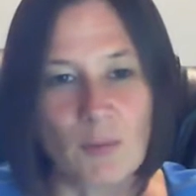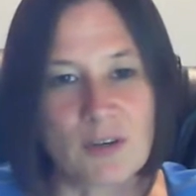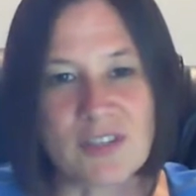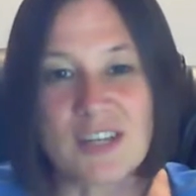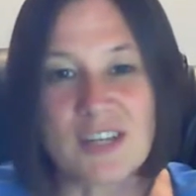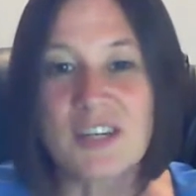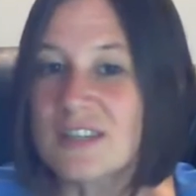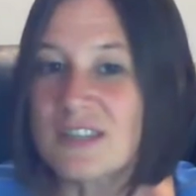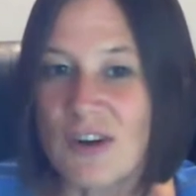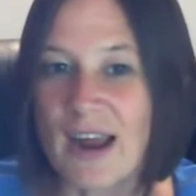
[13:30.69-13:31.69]
We're such a
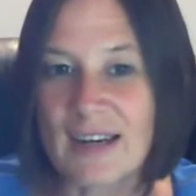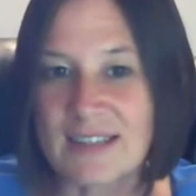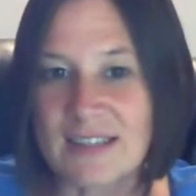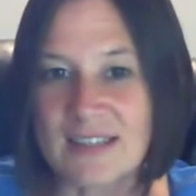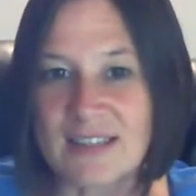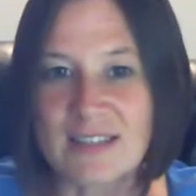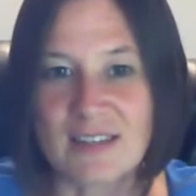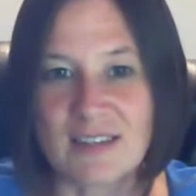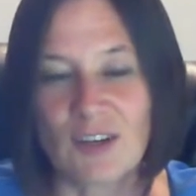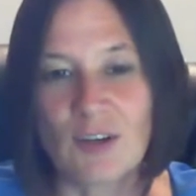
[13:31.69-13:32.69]
distracted
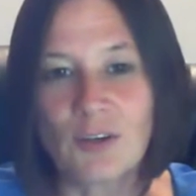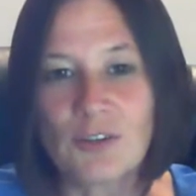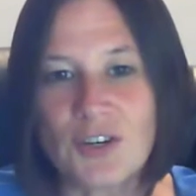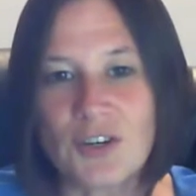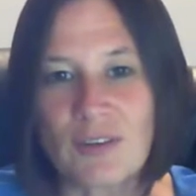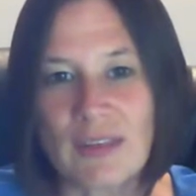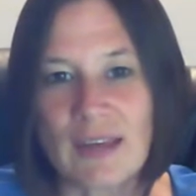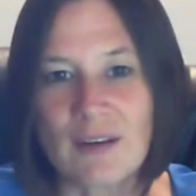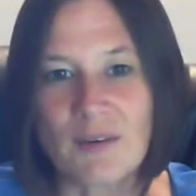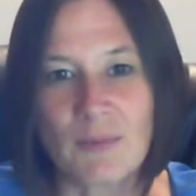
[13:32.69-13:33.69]
culture
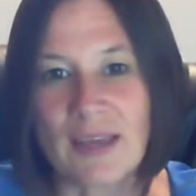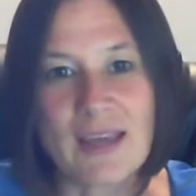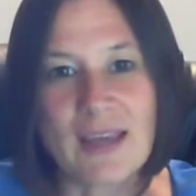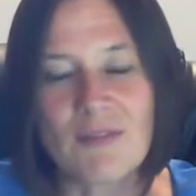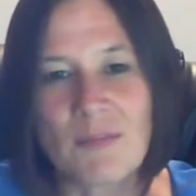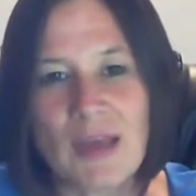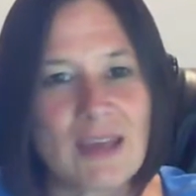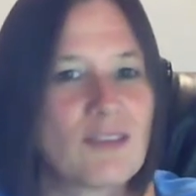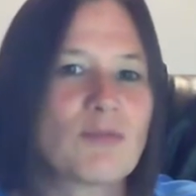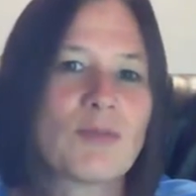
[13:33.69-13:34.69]
that we can't even
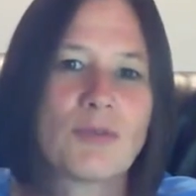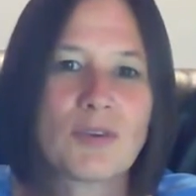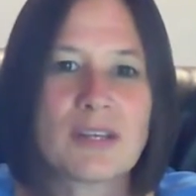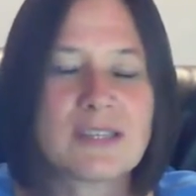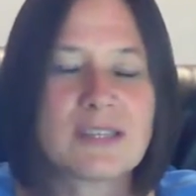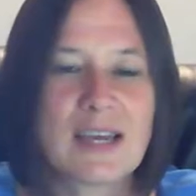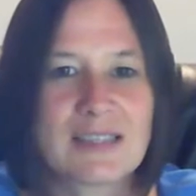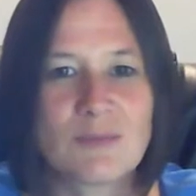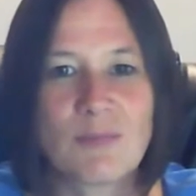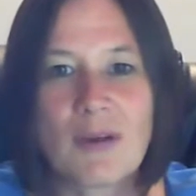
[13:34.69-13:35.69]
make it through 30
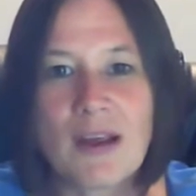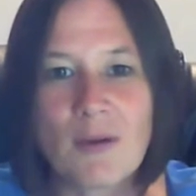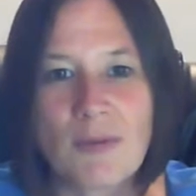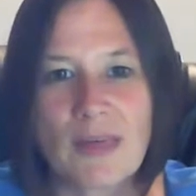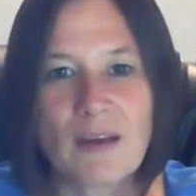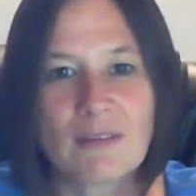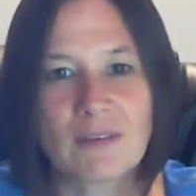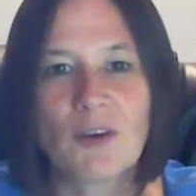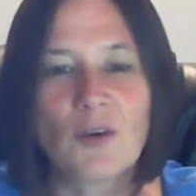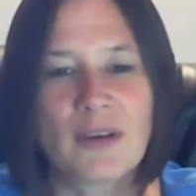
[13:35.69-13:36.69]
seconds of prayer without
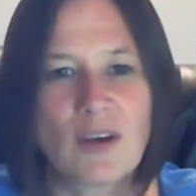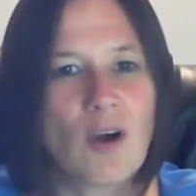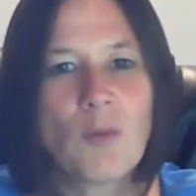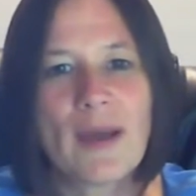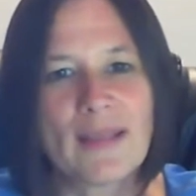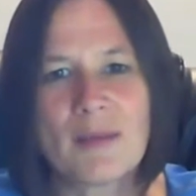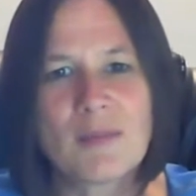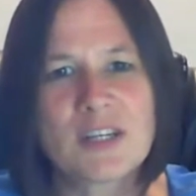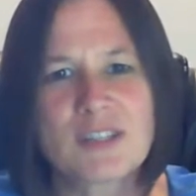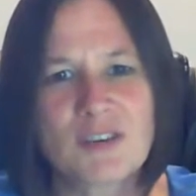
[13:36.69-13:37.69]
going to, oh, wait, let
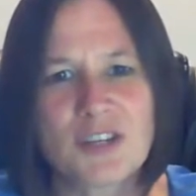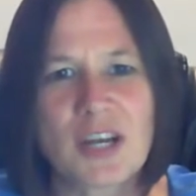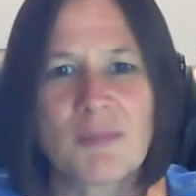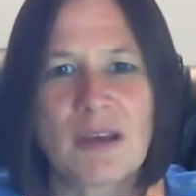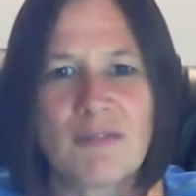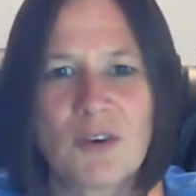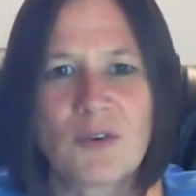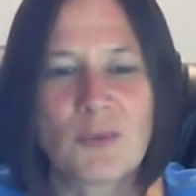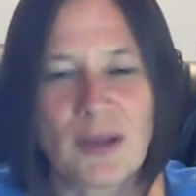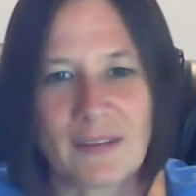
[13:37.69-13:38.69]
me just go check my
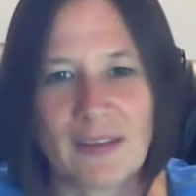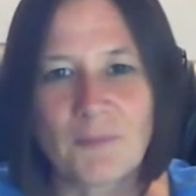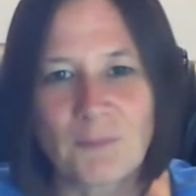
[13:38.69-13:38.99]
phone quickly.